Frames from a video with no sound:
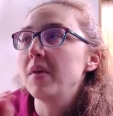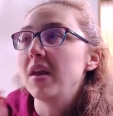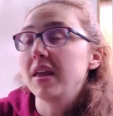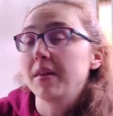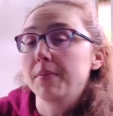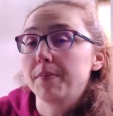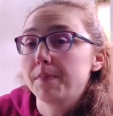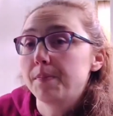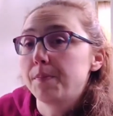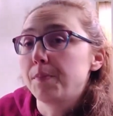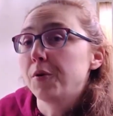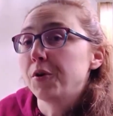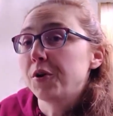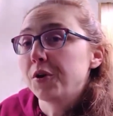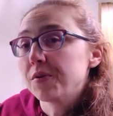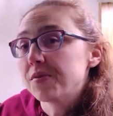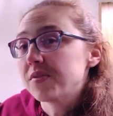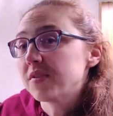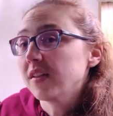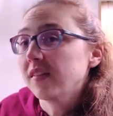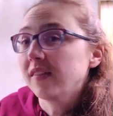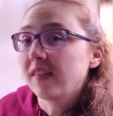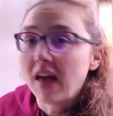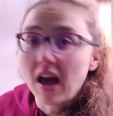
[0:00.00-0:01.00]
it
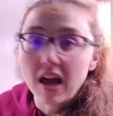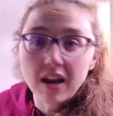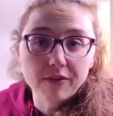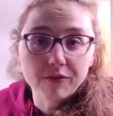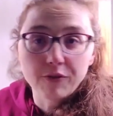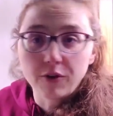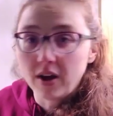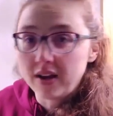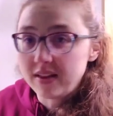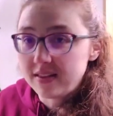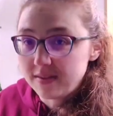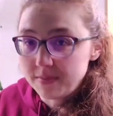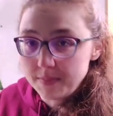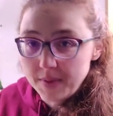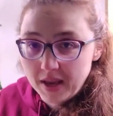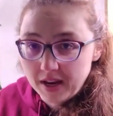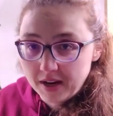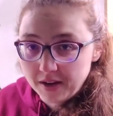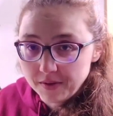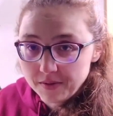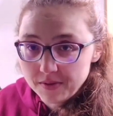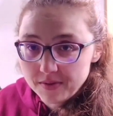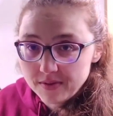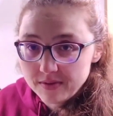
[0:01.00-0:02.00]
produced a lot of great
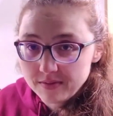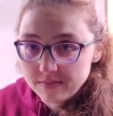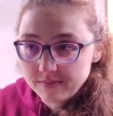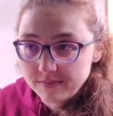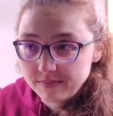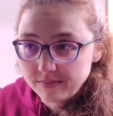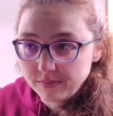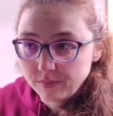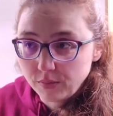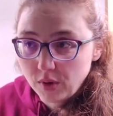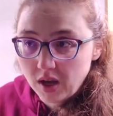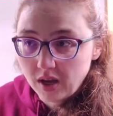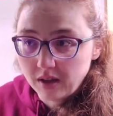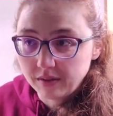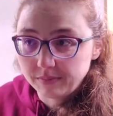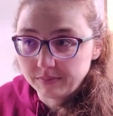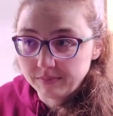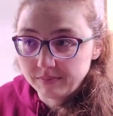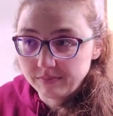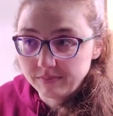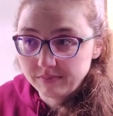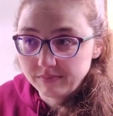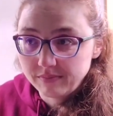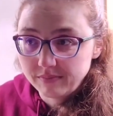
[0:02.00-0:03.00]
tomatoes.
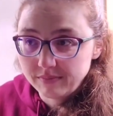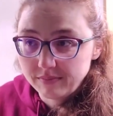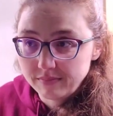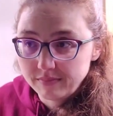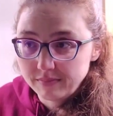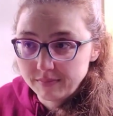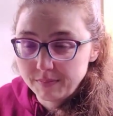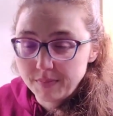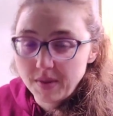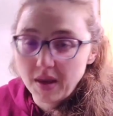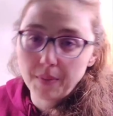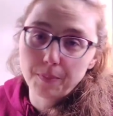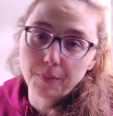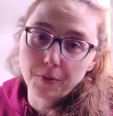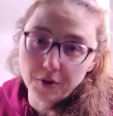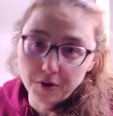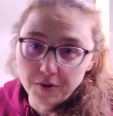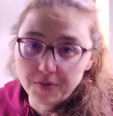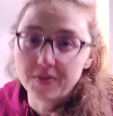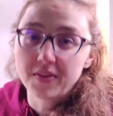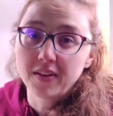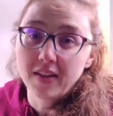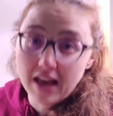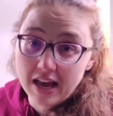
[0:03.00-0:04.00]
Well, it
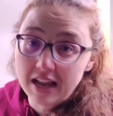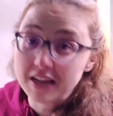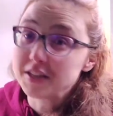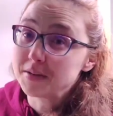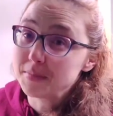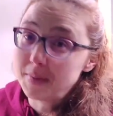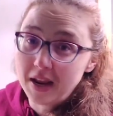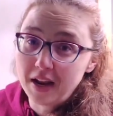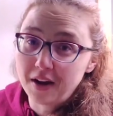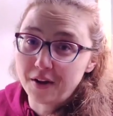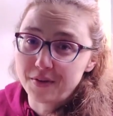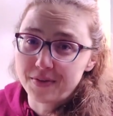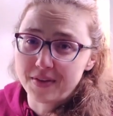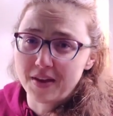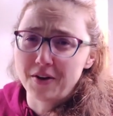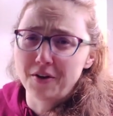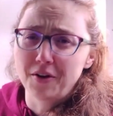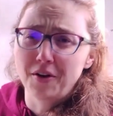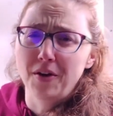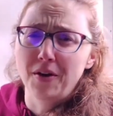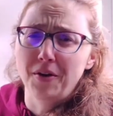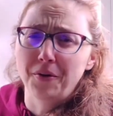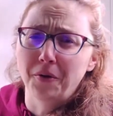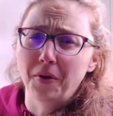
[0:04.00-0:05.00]
produced a lot of tomatoes. I
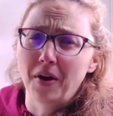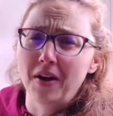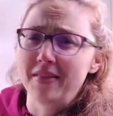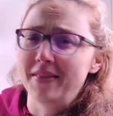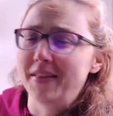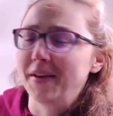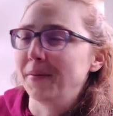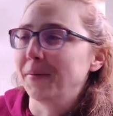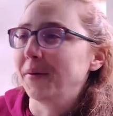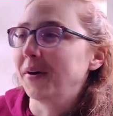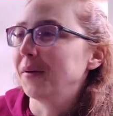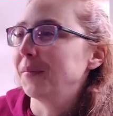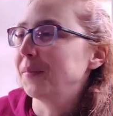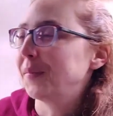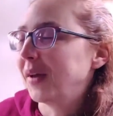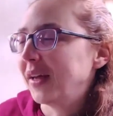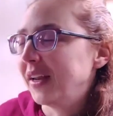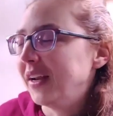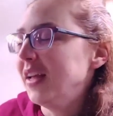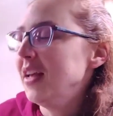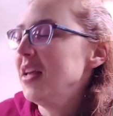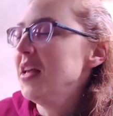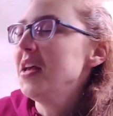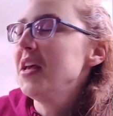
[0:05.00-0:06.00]
don't know how great they were,
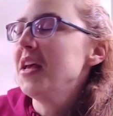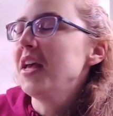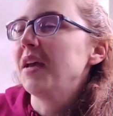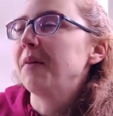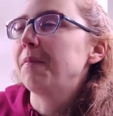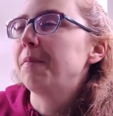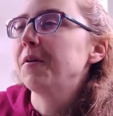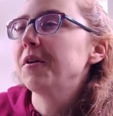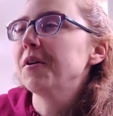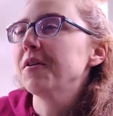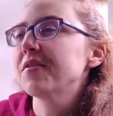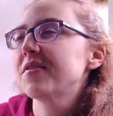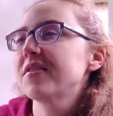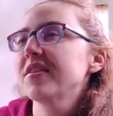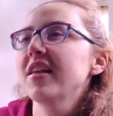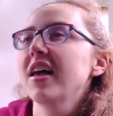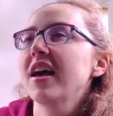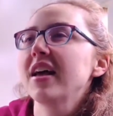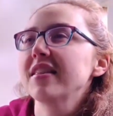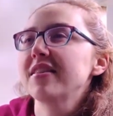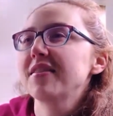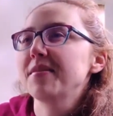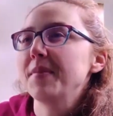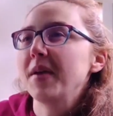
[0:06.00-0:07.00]
but it produced a
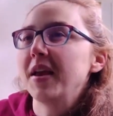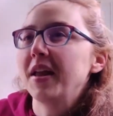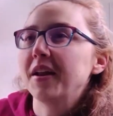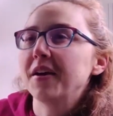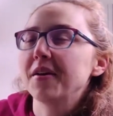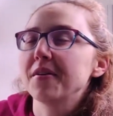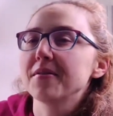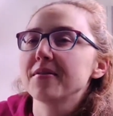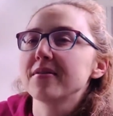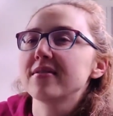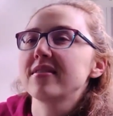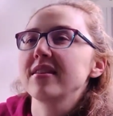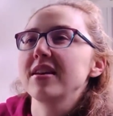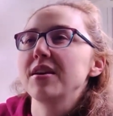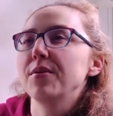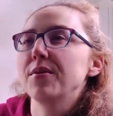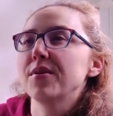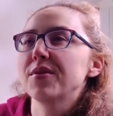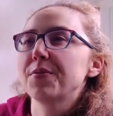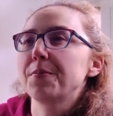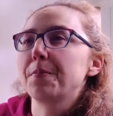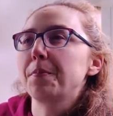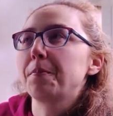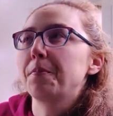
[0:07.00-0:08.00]
lot of tomatoes. It
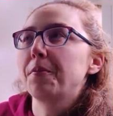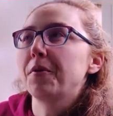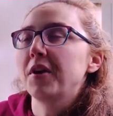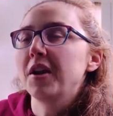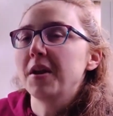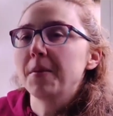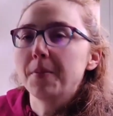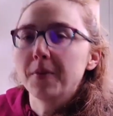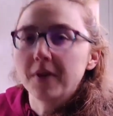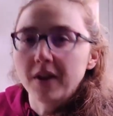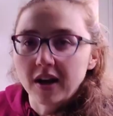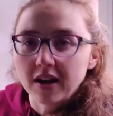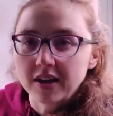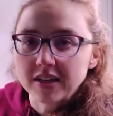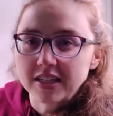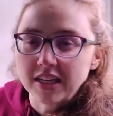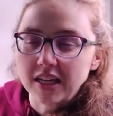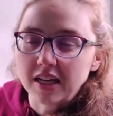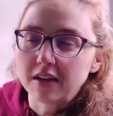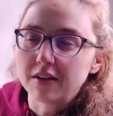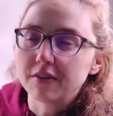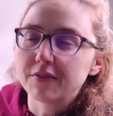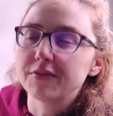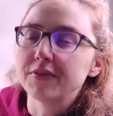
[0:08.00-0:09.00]
was pretty
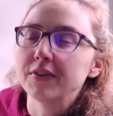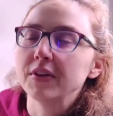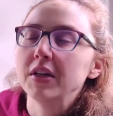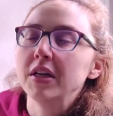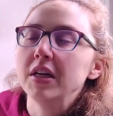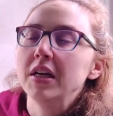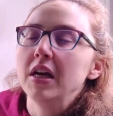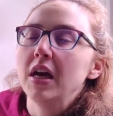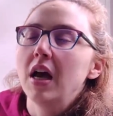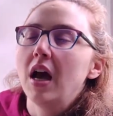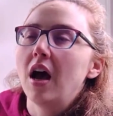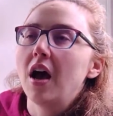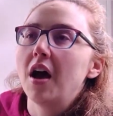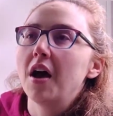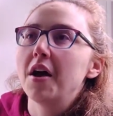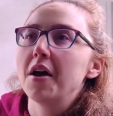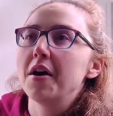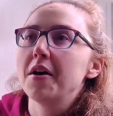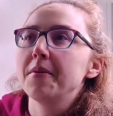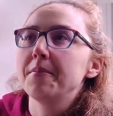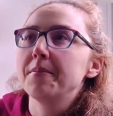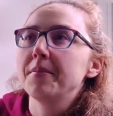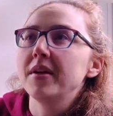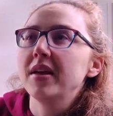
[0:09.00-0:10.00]
productive,
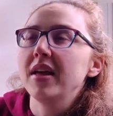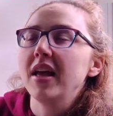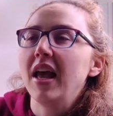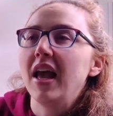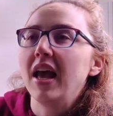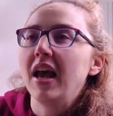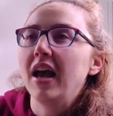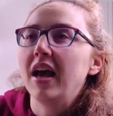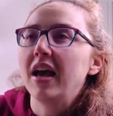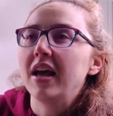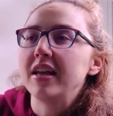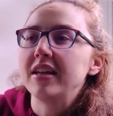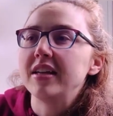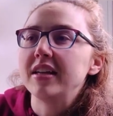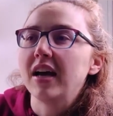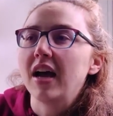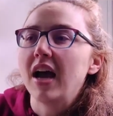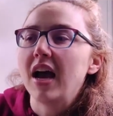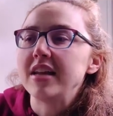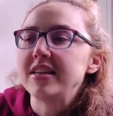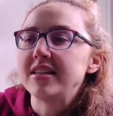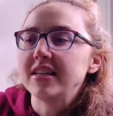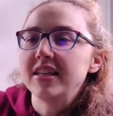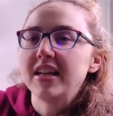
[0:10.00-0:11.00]
and
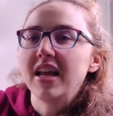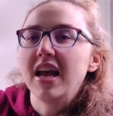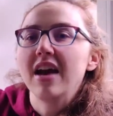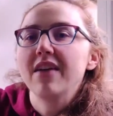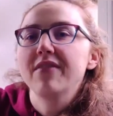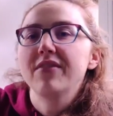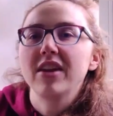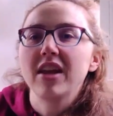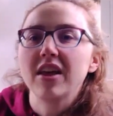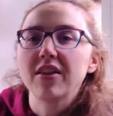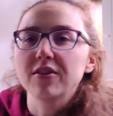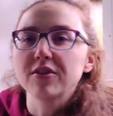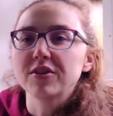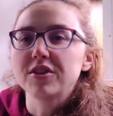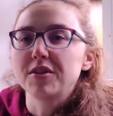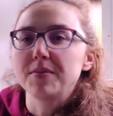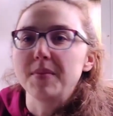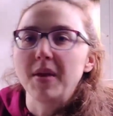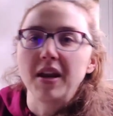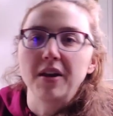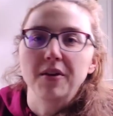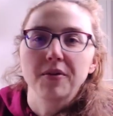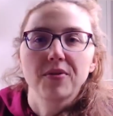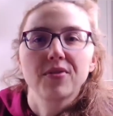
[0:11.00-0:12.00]
I didn't have any other
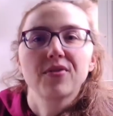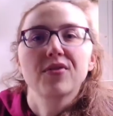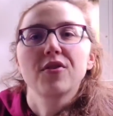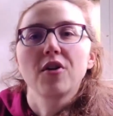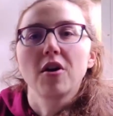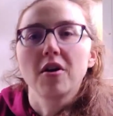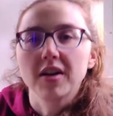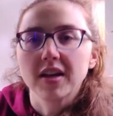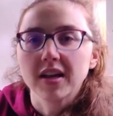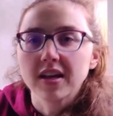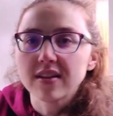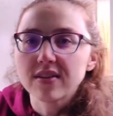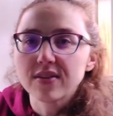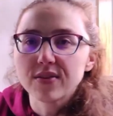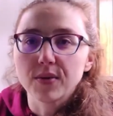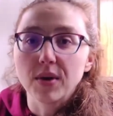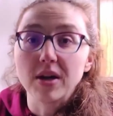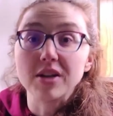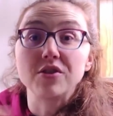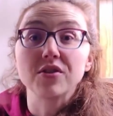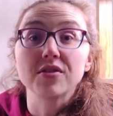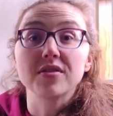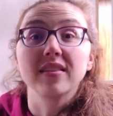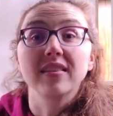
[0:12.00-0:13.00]
tomatoes started, so
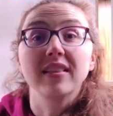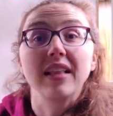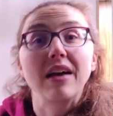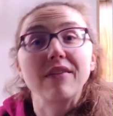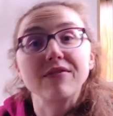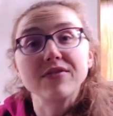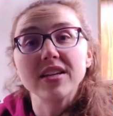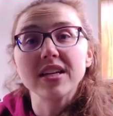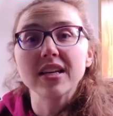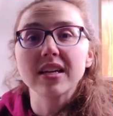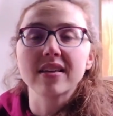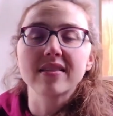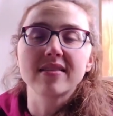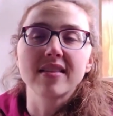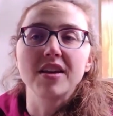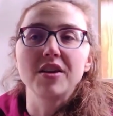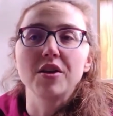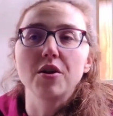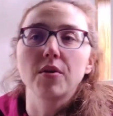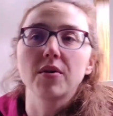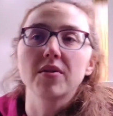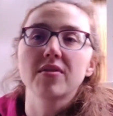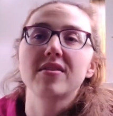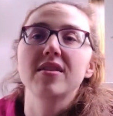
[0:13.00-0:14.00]
I just left it because I
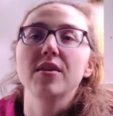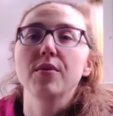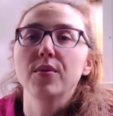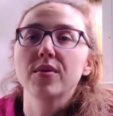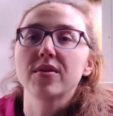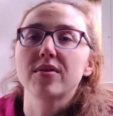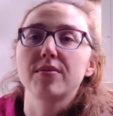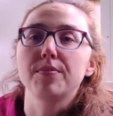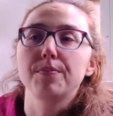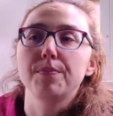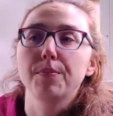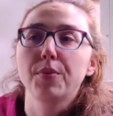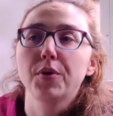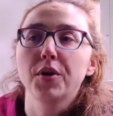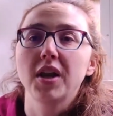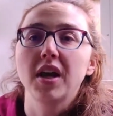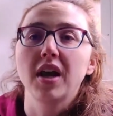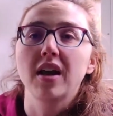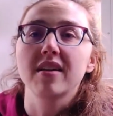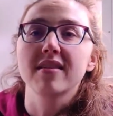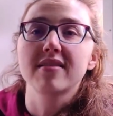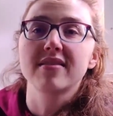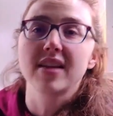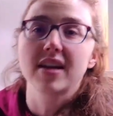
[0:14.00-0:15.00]
noticed it was
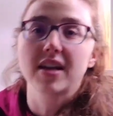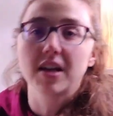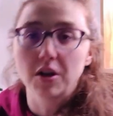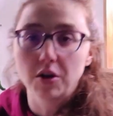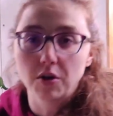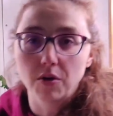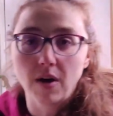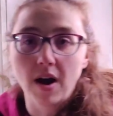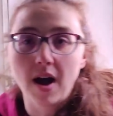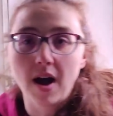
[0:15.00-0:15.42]
putting on a second